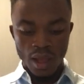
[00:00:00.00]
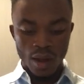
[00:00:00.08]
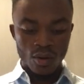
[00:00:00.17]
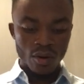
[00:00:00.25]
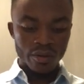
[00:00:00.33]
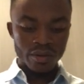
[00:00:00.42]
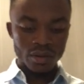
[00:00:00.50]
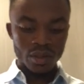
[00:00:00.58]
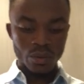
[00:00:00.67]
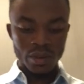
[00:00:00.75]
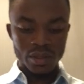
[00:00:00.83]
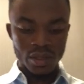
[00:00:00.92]
I cover
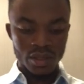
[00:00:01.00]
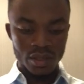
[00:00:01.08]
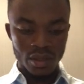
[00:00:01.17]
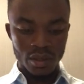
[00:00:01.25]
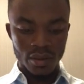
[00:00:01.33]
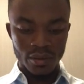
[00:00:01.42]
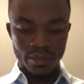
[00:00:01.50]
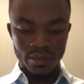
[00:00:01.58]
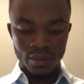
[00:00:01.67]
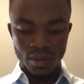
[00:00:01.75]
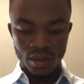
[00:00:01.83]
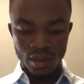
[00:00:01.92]
the rejection
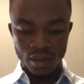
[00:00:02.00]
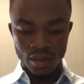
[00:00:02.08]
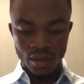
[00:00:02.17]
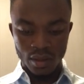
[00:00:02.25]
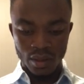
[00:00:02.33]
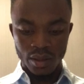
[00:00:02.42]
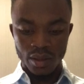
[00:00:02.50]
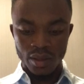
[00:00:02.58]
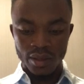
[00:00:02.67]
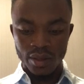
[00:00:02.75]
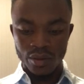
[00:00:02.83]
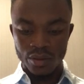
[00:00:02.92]
in
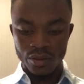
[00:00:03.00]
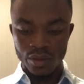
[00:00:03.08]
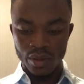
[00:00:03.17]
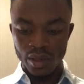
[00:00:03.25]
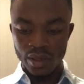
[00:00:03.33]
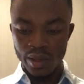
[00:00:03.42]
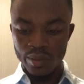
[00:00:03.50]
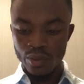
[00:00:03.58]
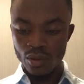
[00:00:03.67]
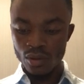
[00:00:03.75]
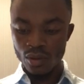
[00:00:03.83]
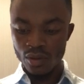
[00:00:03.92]
intercultural and the
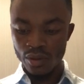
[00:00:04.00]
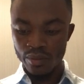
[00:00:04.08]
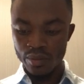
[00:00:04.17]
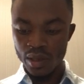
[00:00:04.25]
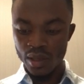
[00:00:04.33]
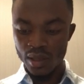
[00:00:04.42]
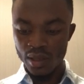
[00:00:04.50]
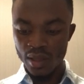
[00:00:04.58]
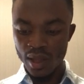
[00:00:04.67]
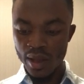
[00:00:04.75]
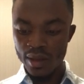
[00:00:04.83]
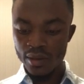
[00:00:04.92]
importance of being
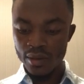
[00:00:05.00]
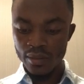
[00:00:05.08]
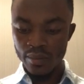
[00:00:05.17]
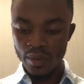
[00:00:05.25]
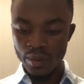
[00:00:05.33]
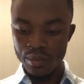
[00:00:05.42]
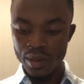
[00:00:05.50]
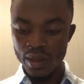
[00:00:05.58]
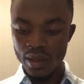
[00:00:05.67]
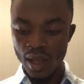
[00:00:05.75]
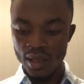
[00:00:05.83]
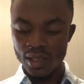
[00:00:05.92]
denied
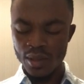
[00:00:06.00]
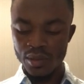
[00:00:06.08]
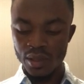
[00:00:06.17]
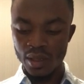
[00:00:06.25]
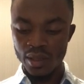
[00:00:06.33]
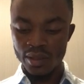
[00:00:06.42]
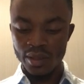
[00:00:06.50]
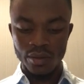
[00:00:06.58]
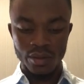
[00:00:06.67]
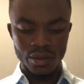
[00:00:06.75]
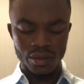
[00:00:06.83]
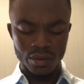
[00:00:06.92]
being accepted in
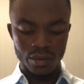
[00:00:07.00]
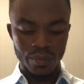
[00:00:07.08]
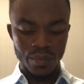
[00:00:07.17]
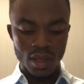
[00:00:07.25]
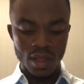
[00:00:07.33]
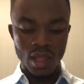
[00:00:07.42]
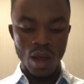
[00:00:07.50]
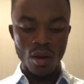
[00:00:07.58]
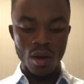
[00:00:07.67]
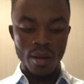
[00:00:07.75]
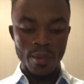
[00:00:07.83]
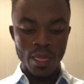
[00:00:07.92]
intercultural.
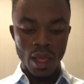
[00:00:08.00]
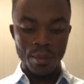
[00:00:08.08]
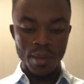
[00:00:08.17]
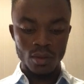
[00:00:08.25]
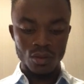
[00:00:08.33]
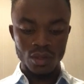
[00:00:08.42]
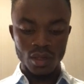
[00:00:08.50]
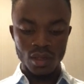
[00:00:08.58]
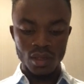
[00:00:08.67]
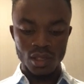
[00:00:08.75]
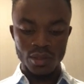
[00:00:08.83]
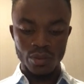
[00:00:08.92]
Now, uh, number two
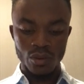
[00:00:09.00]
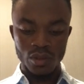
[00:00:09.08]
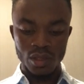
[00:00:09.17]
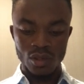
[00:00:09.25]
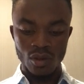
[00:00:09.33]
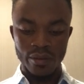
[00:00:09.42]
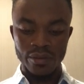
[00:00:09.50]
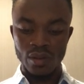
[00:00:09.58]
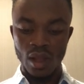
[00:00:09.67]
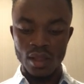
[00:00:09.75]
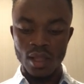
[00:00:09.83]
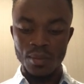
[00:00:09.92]
share is process of
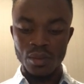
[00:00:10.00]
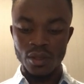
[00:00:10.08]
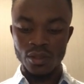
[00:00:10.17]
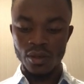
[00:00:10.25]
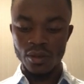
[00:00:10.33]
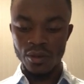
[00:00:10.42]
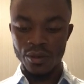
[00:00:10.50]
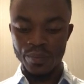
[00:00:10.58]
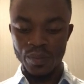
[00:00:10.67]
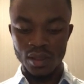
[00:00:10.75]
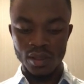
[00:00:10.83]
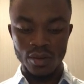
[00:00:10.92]
adaptation
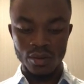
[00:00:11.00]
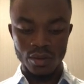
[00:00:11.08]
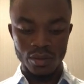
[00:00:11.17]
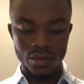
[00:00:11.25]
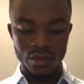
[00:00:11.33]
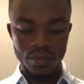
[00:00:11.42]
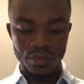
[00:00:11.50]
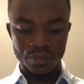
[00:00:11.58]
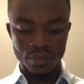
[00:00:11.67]
in intercultural.